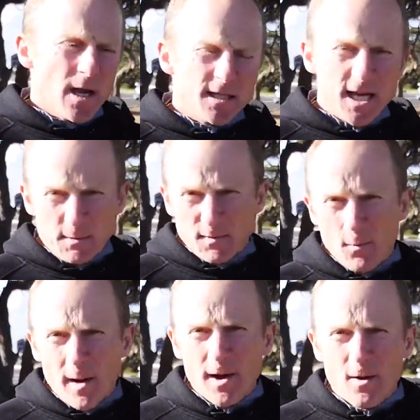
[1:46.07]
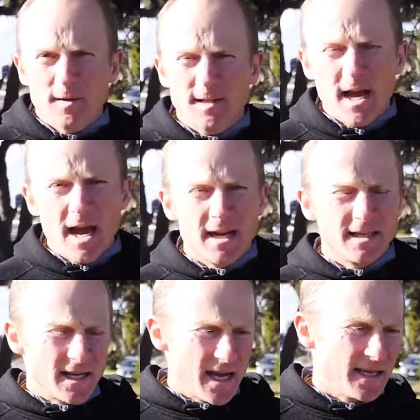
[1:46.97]
Tips for running on
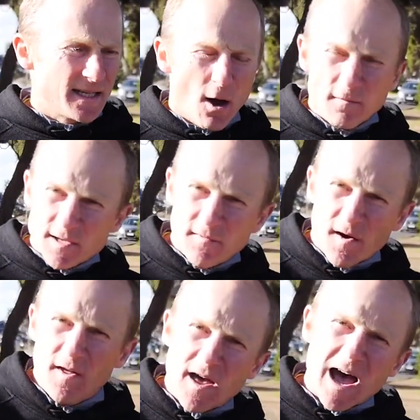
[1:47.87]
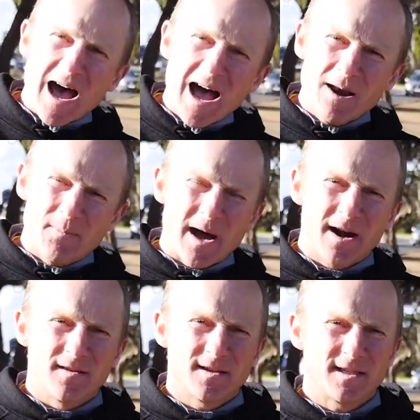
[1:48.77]
sand is obviously find the hard part of the